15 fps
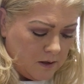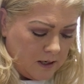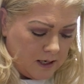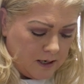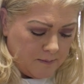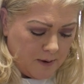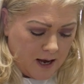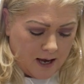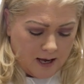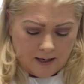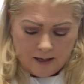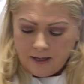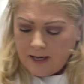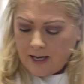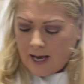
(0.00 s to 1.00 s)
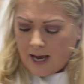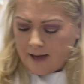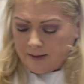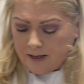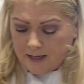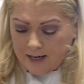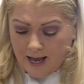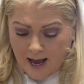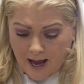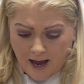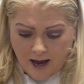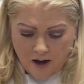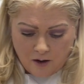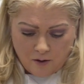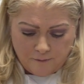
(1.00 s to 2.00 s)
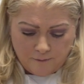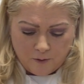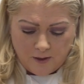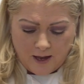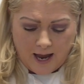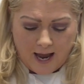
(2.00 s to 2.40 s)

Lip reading: in mine. And then now for the